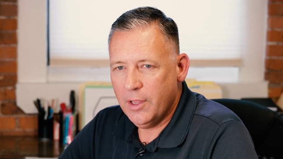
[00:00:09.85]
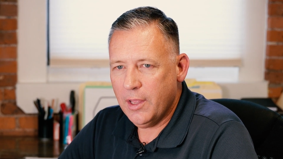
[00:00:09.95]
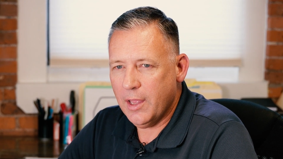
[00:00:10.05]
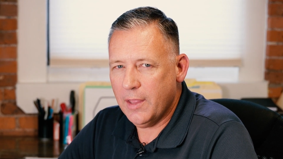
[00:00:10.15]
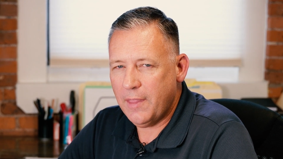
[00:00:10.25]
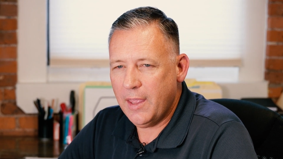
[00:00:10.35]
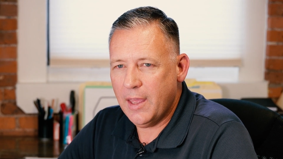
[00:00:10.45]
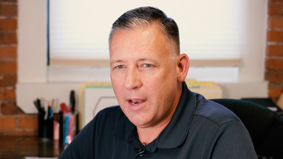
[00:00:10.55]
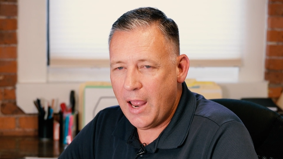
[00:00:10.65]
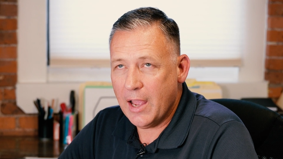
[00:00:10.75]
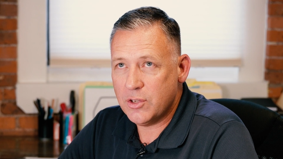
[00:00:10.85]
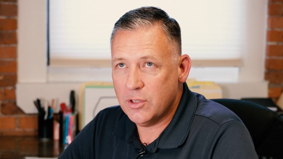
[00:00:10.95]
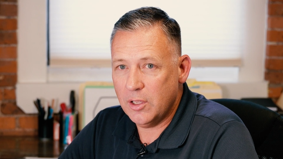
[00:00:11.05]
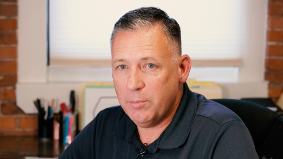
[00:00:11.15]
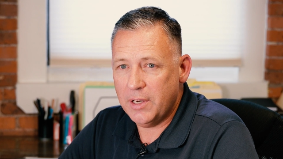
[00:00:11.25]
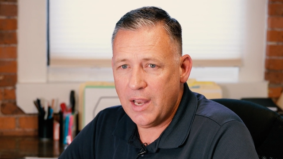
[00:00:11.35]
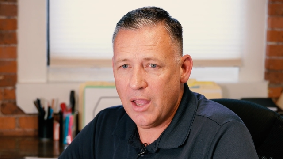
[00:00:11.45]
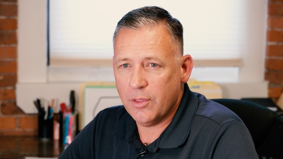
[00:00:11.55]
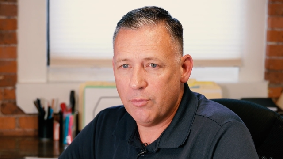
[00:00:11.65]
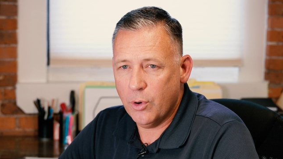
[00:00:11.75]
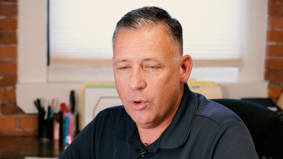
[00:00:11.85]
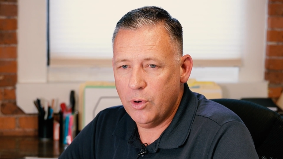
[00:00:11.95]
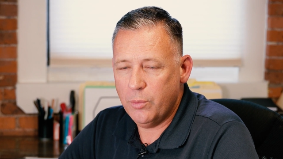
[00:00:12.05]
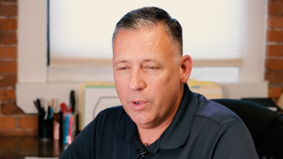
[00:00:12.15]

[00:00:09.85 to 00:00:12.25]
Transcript: and they had actually been down the road